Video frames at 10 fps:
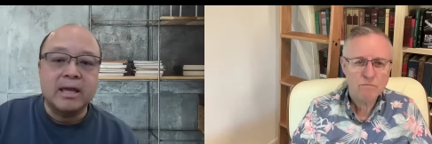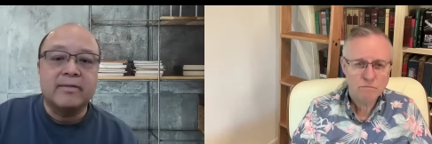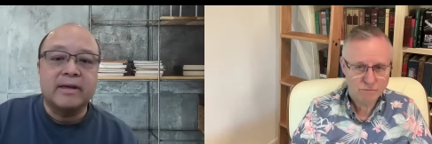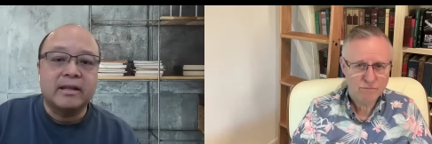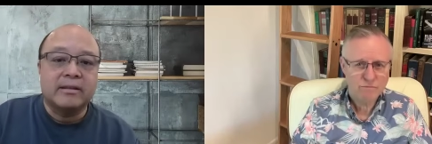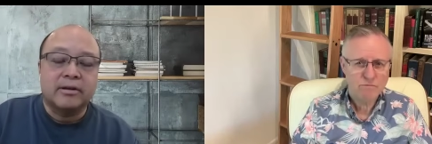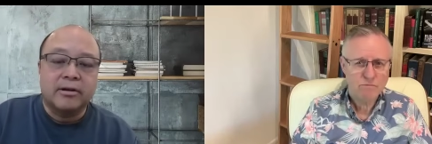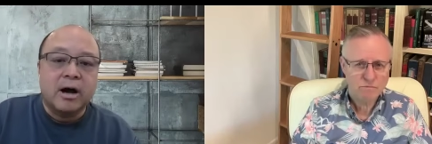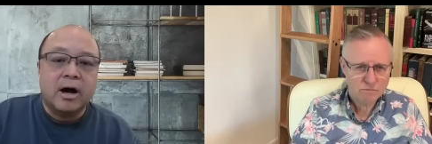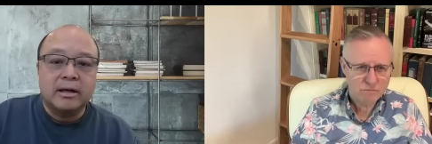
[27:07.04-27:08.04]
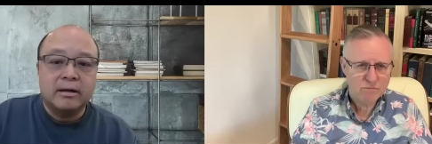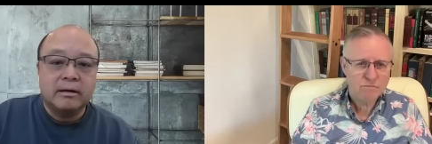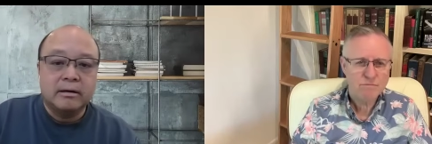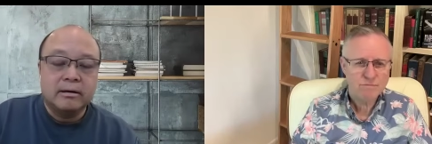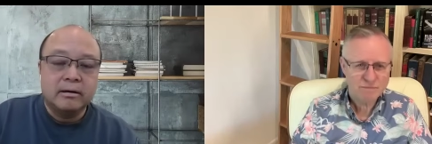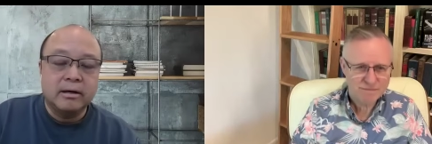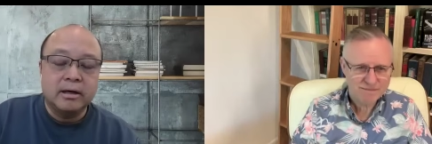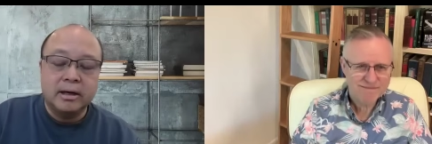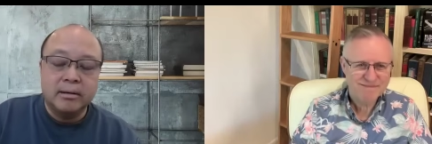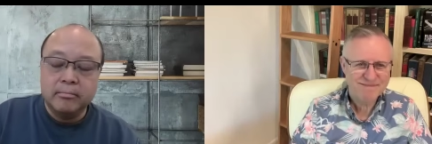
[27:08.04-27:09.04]
Speaker 1: in that they're not
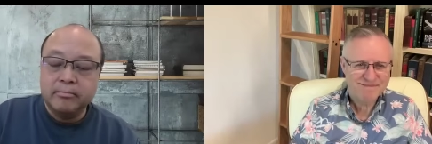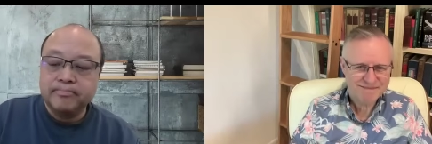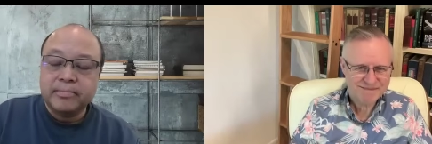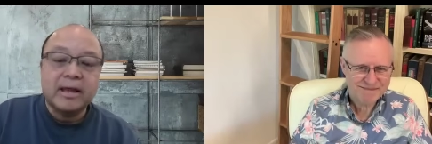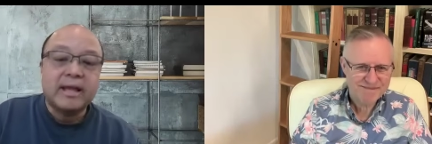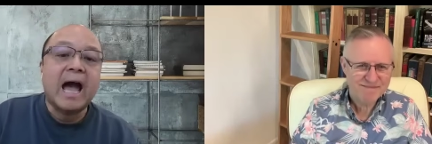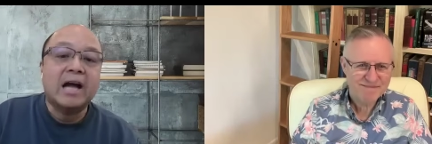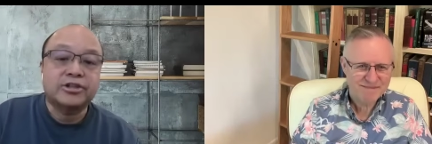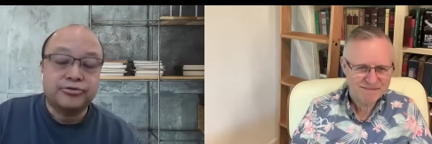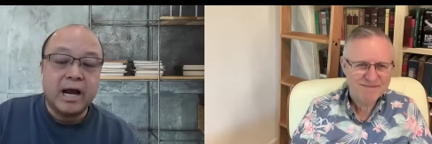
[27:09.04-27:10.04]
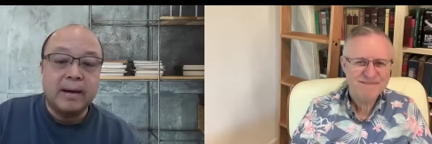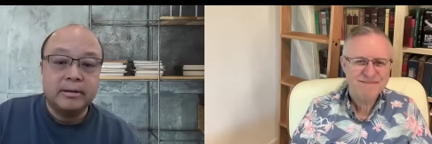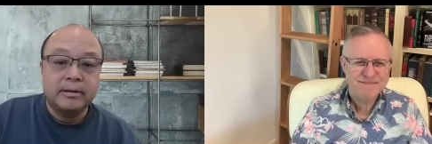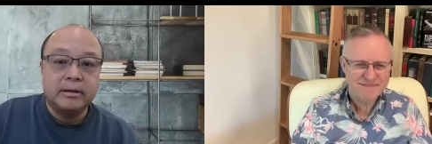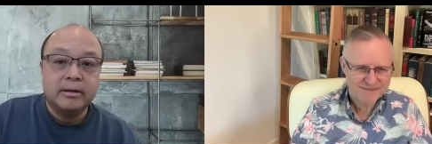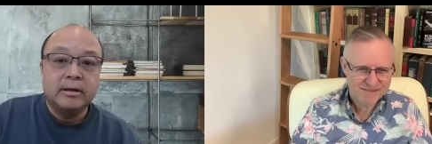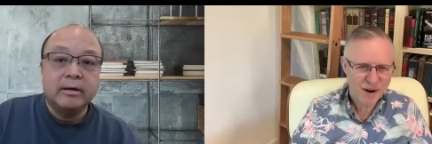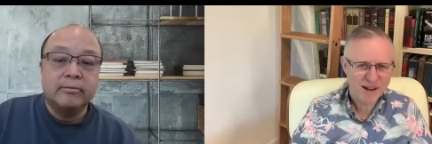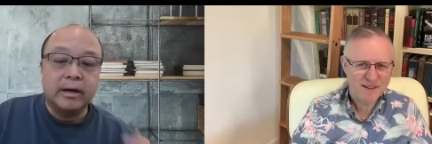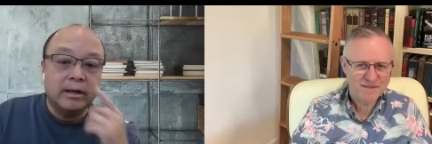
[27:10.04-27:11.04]
um, cash strapped.
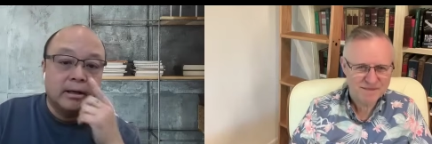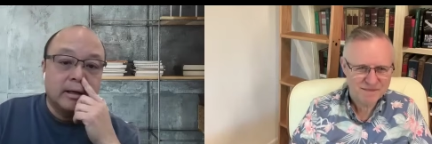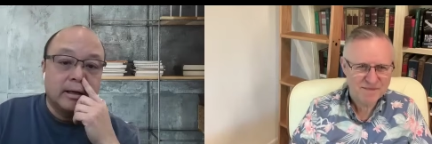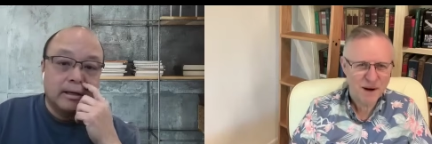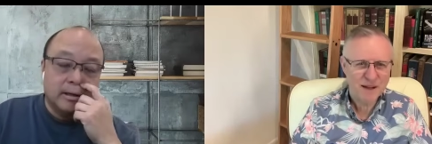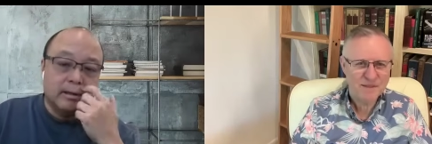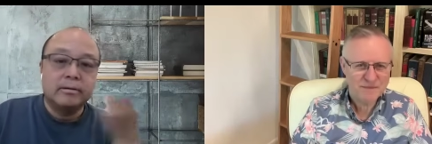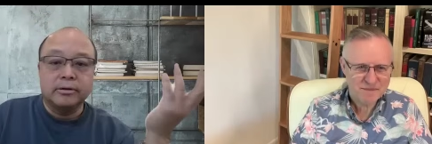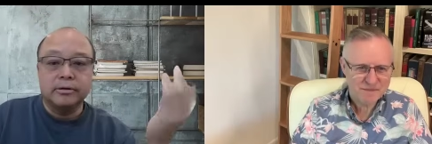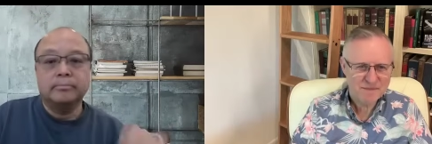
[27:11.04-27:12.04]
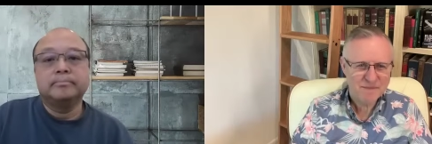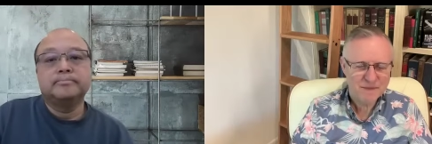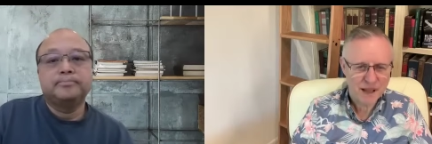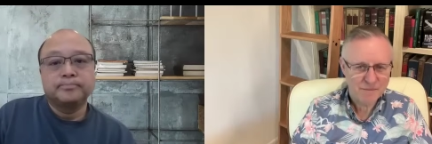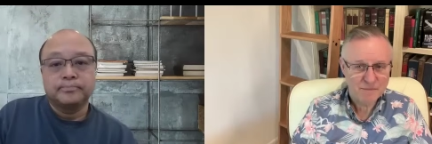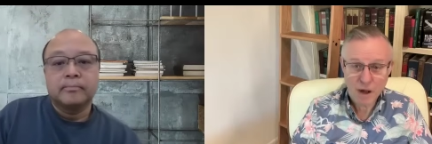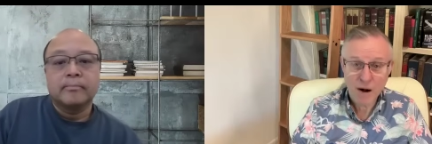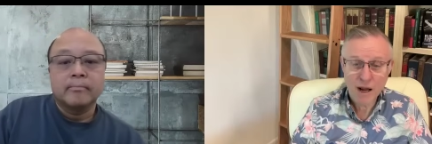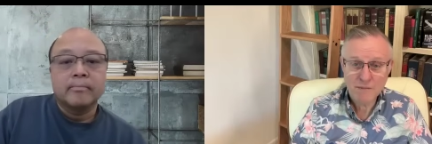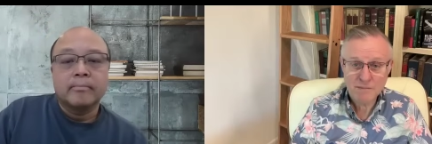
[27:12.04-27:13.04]
Right. right. Right. So, yeah. All
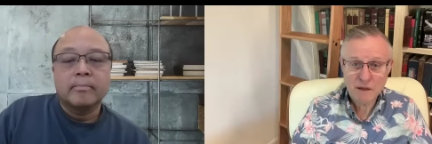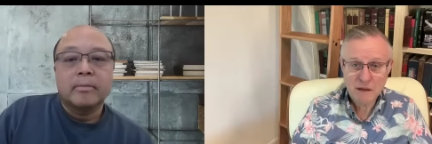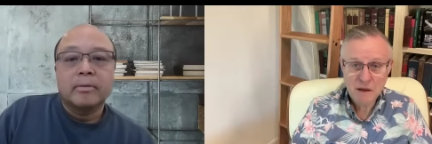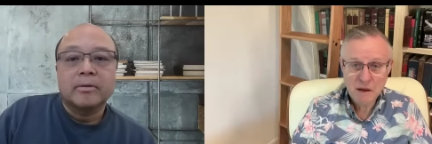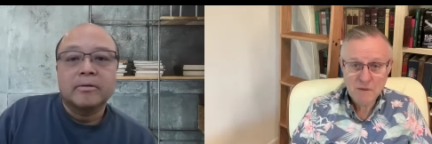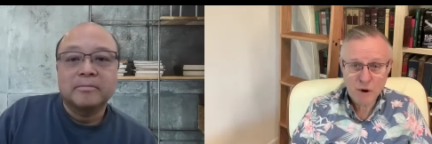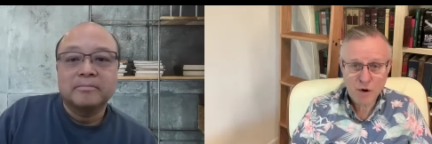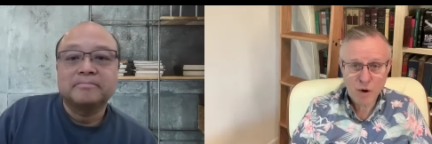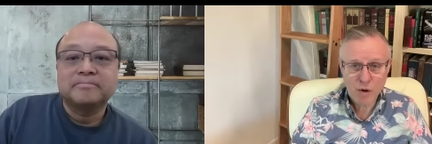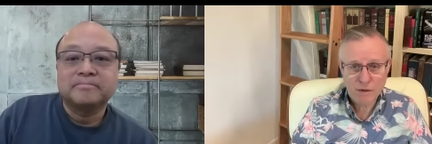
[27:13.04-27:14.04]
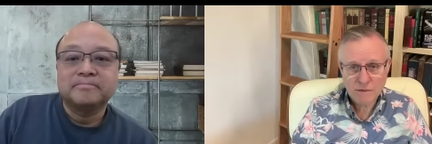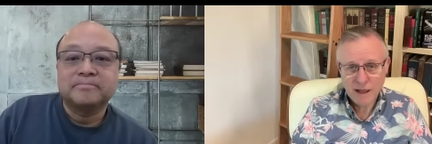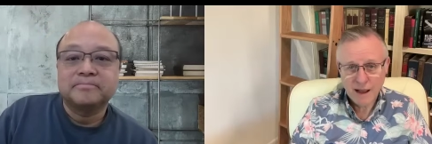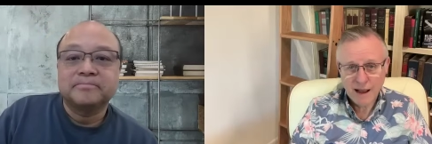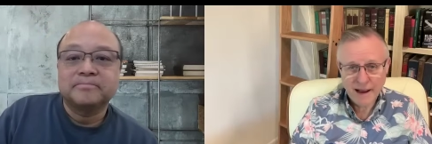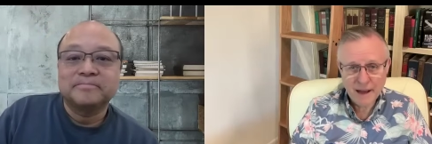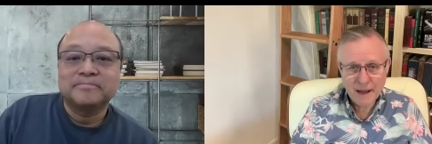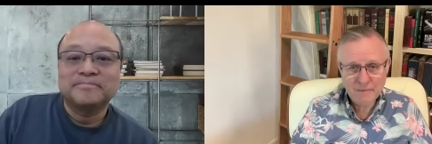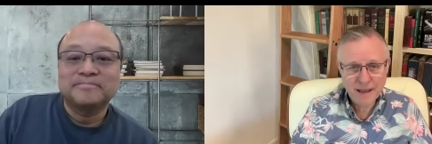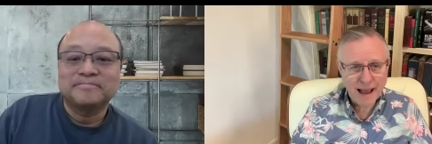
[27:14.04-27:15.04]
Speaker 2: right. Well, cool.
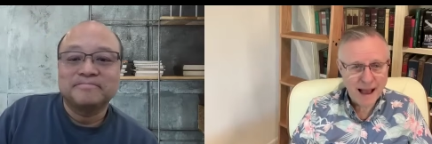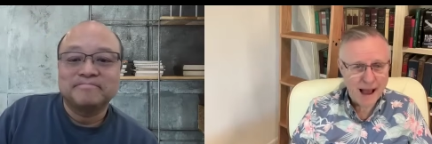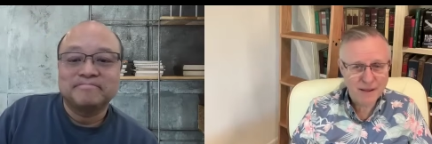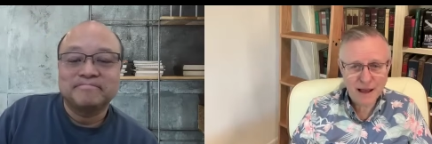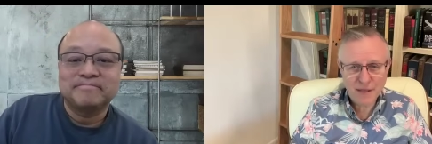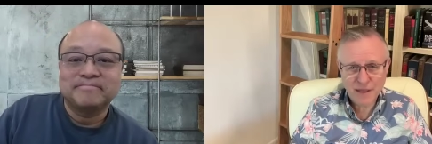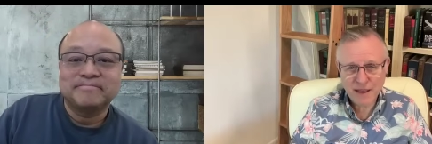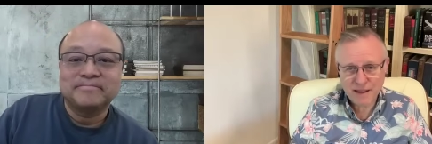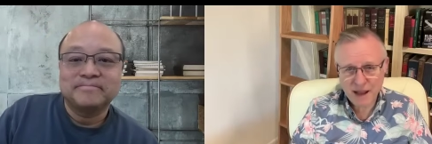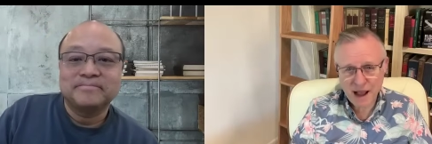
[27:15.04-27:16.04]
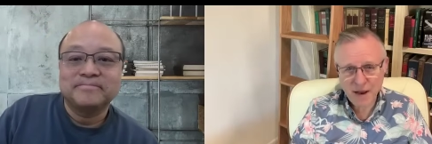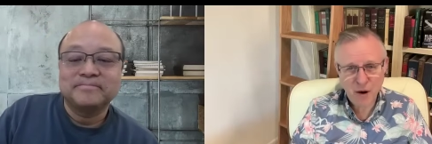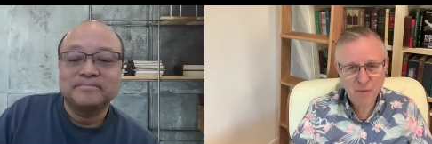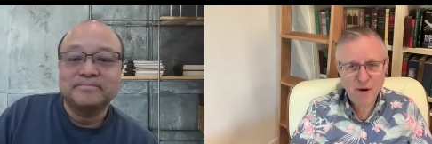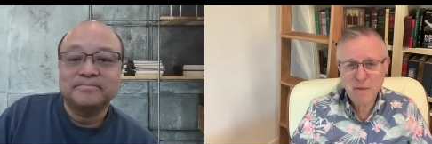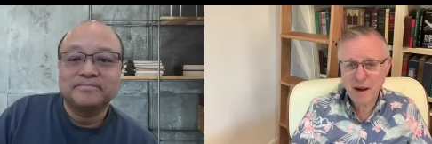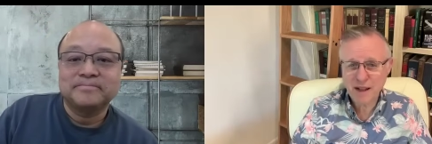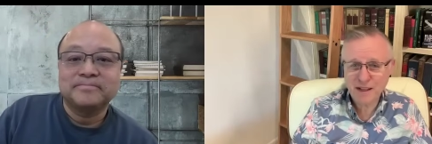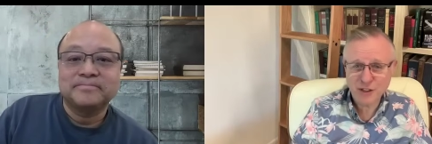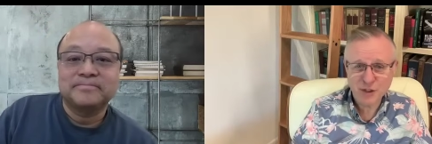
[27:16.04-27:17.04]
Um, yeah, I, I think uh, I hope
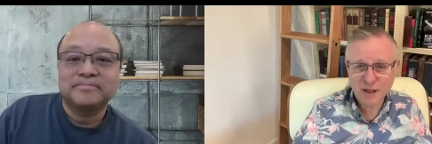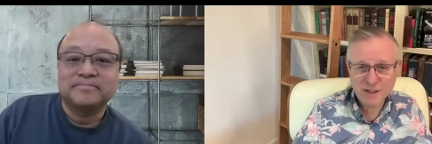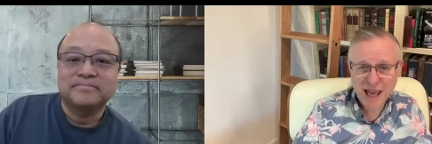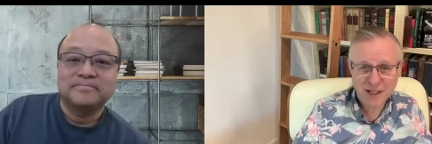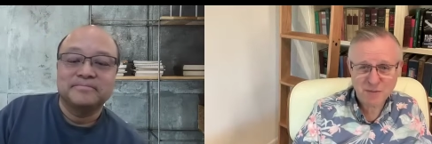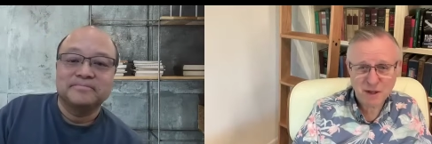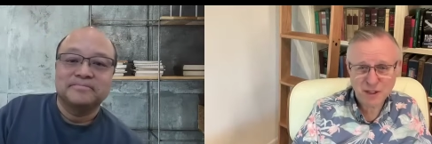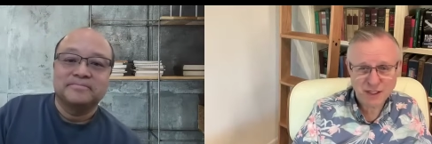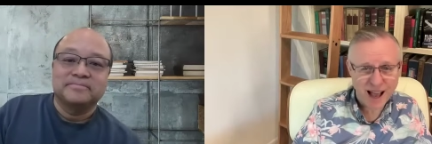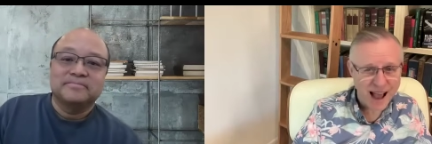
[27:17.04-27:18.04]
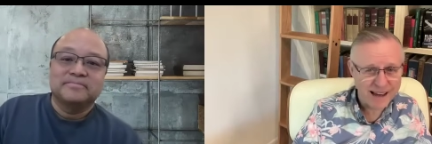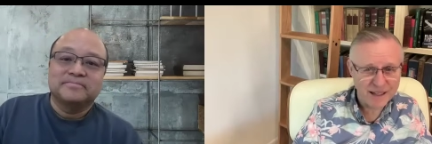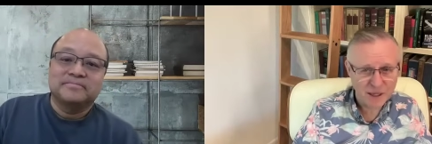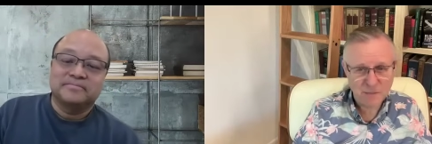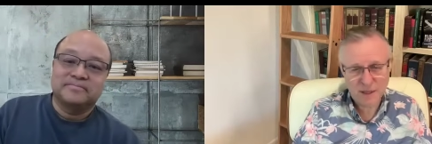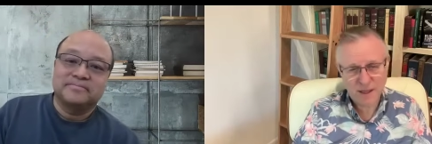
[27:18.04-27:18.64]
everybody enjoys that as much as I did